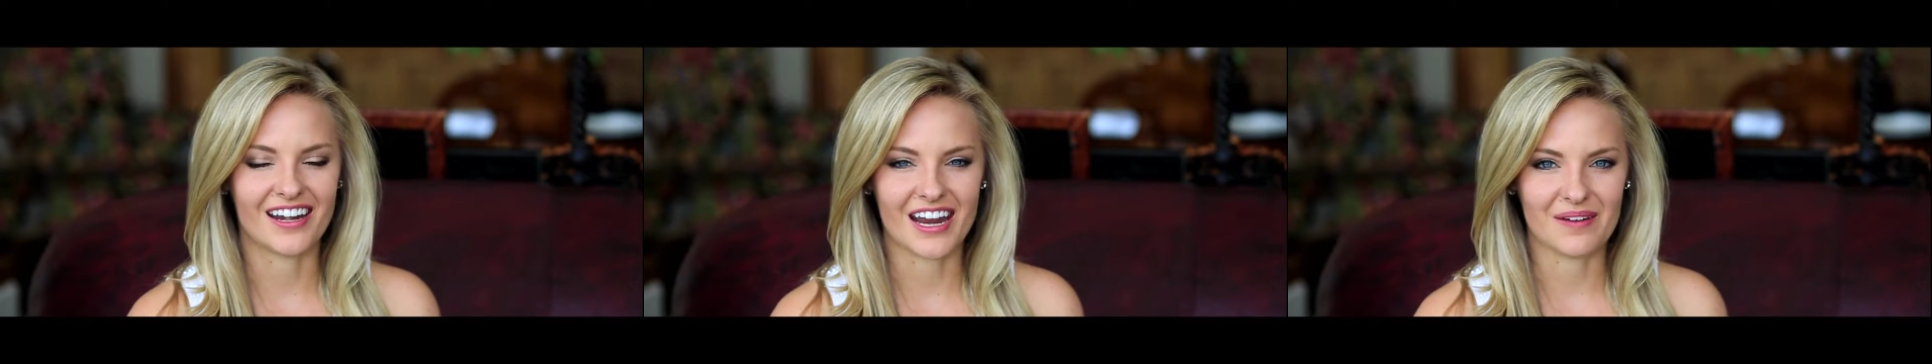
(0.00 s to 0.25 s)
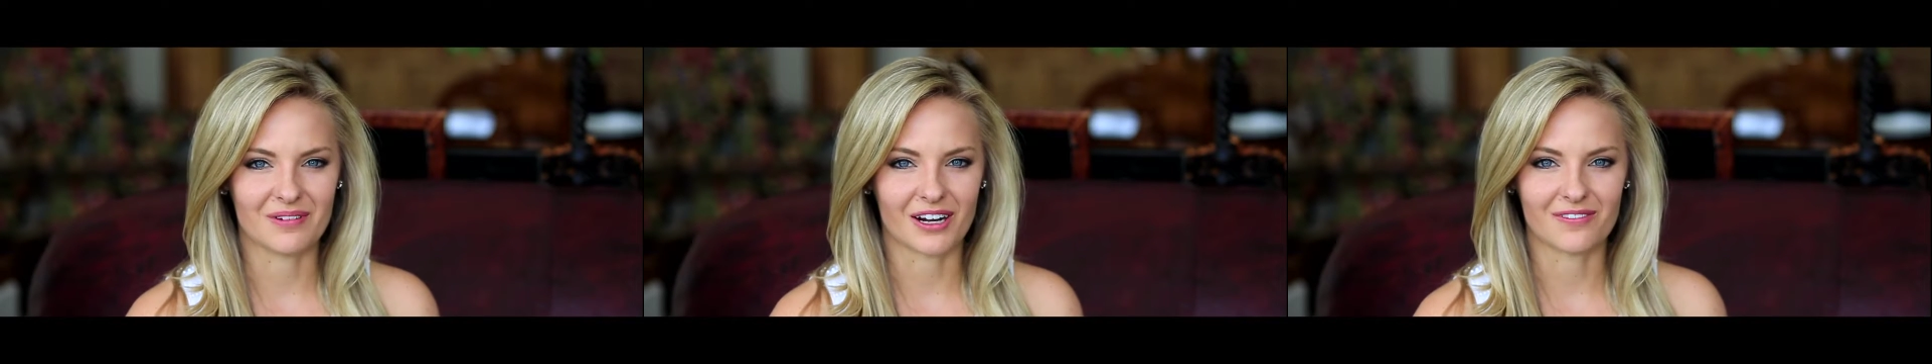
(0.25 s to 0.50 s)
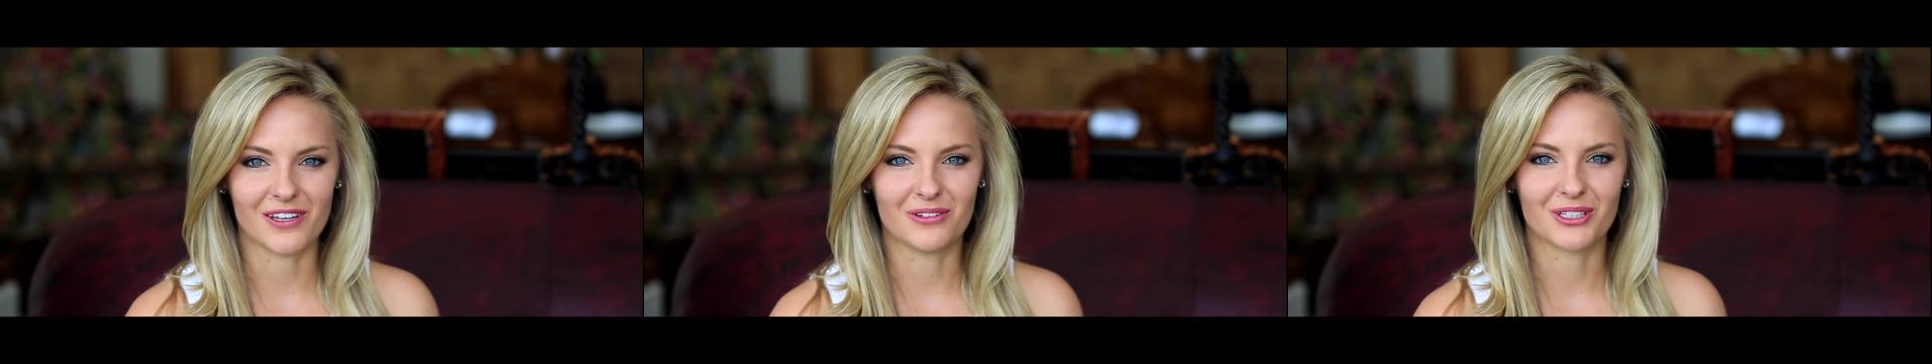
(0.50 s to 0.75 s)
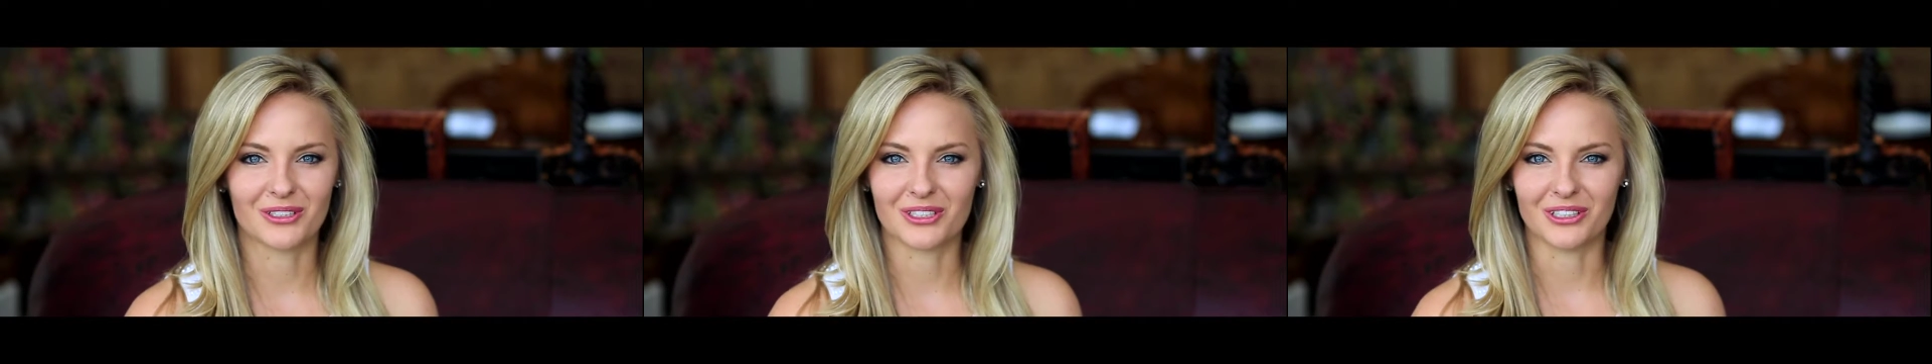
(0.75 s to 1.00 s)
named our
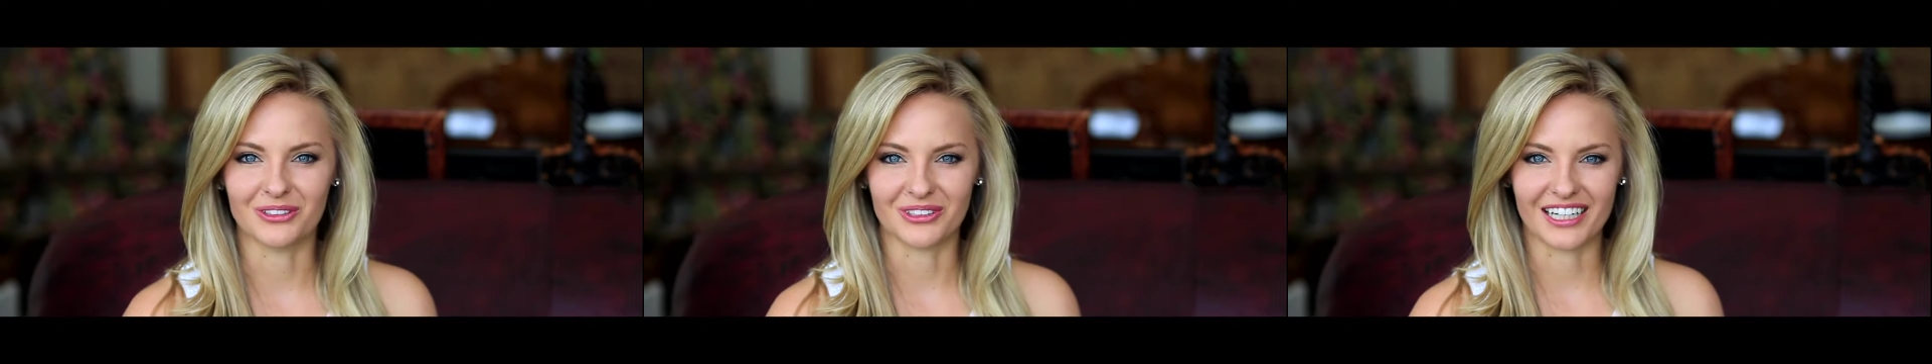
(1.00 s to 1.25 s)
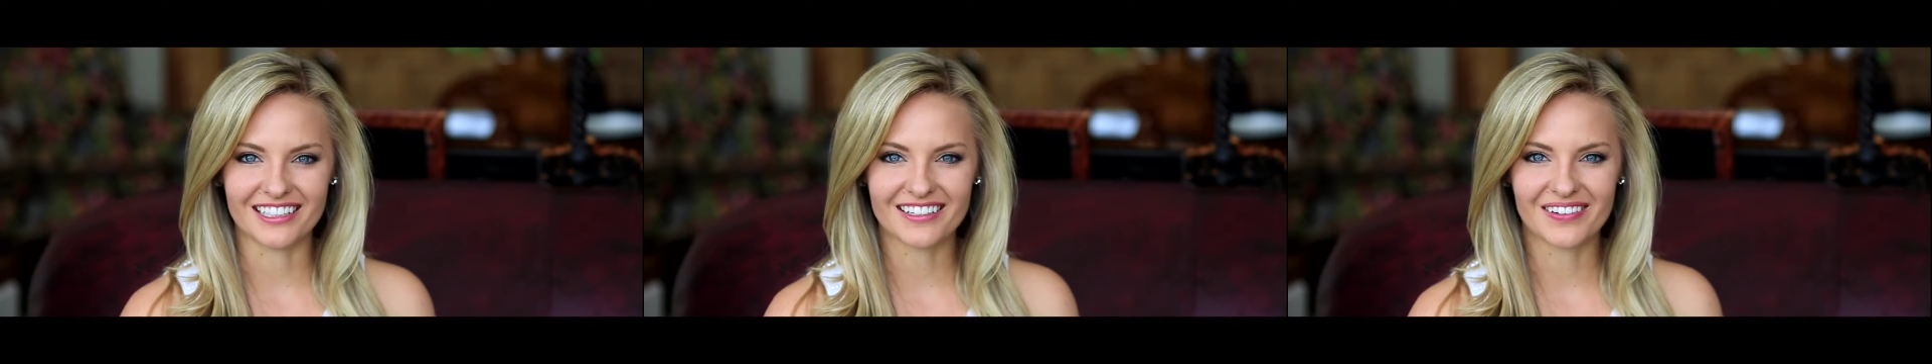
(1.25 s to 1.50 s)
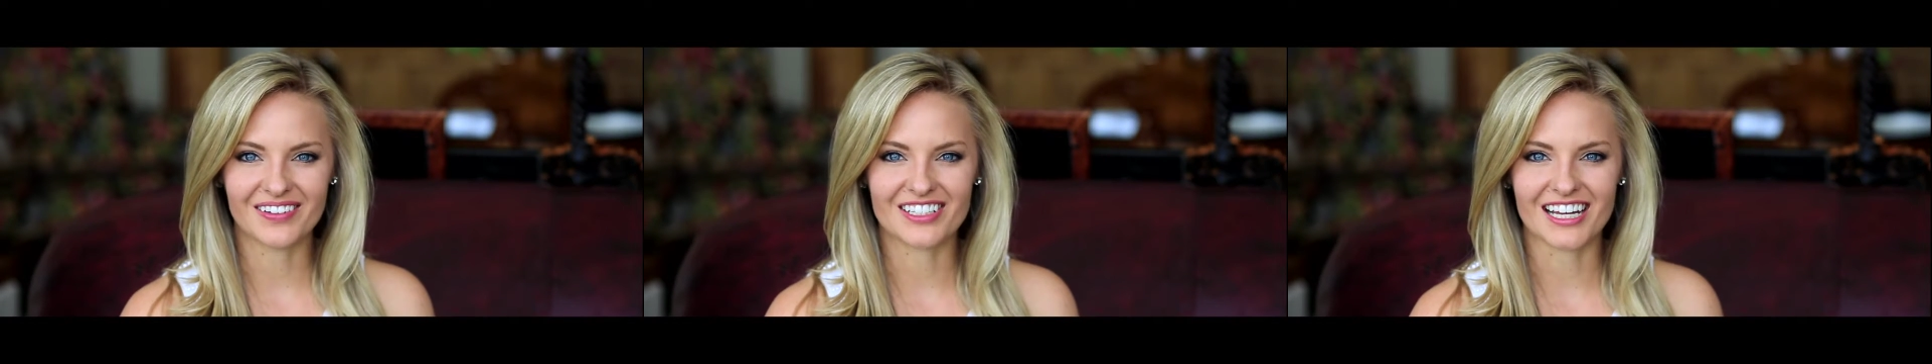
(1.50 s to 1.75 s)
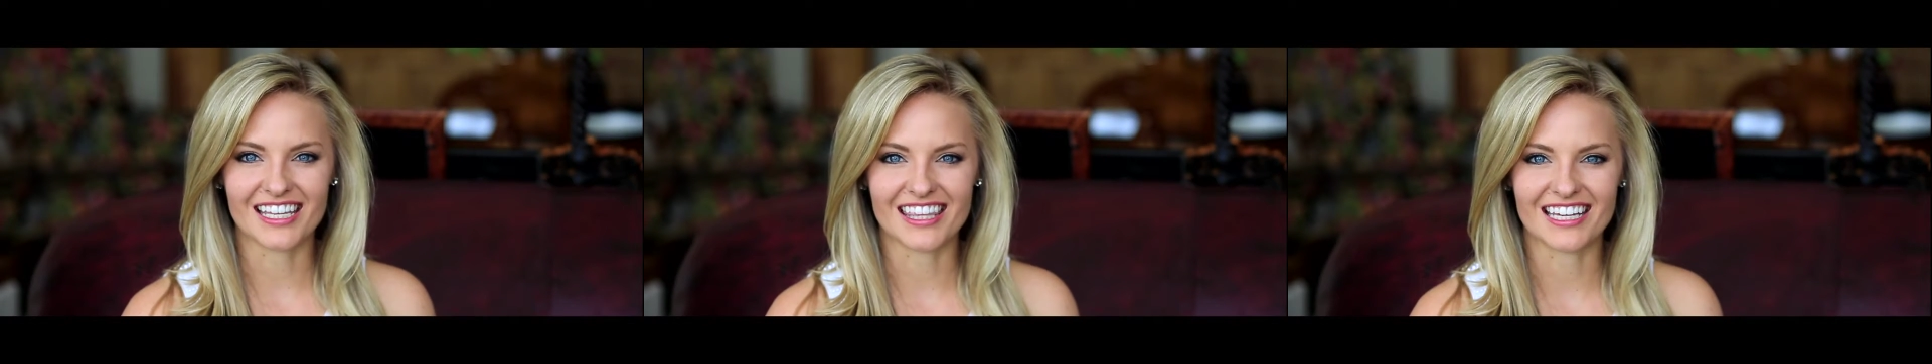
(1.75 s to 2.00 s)
future children,
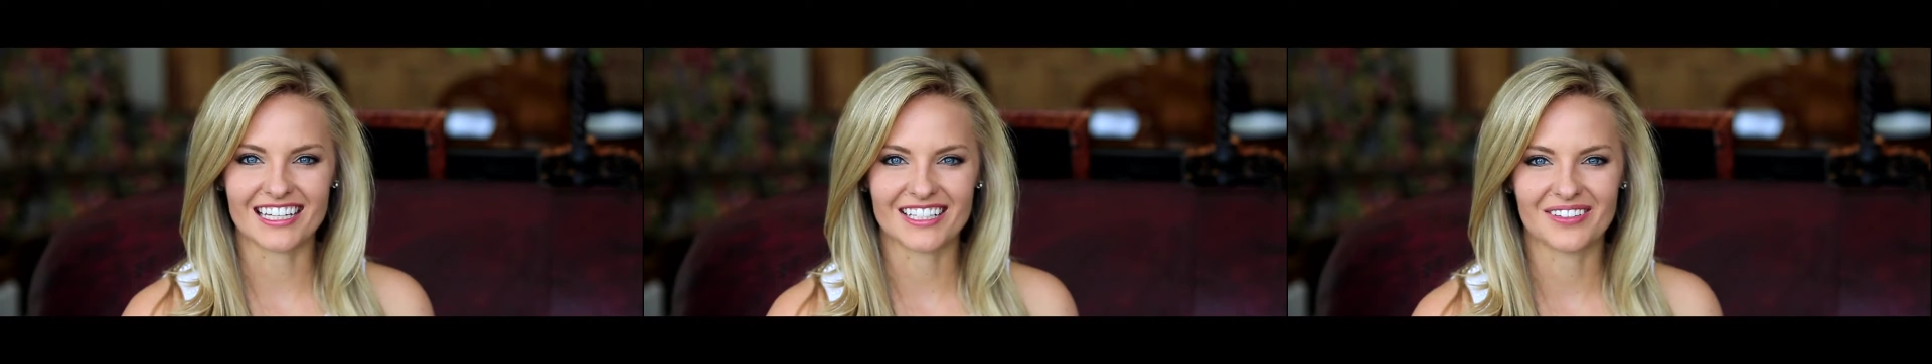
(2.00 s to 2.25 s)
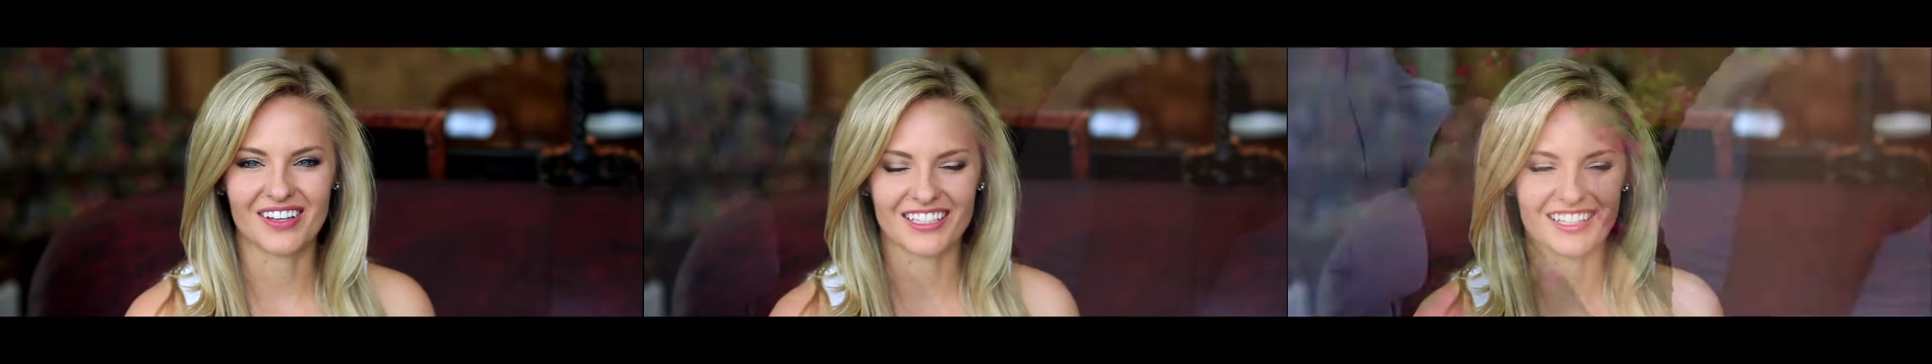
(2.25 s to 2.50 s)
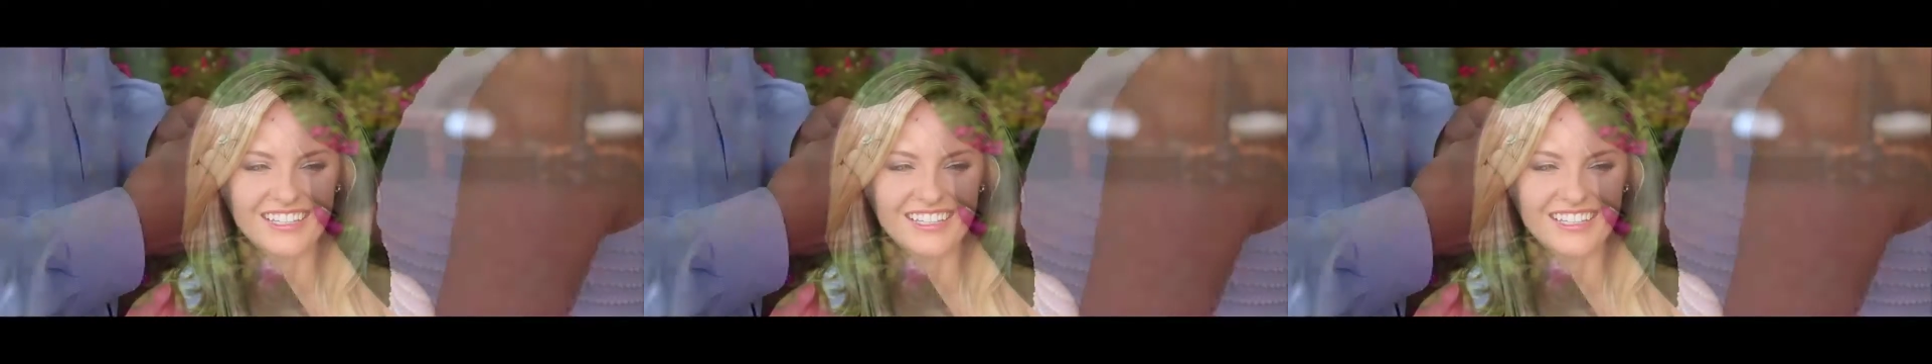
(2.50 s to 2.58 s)
which I think speaks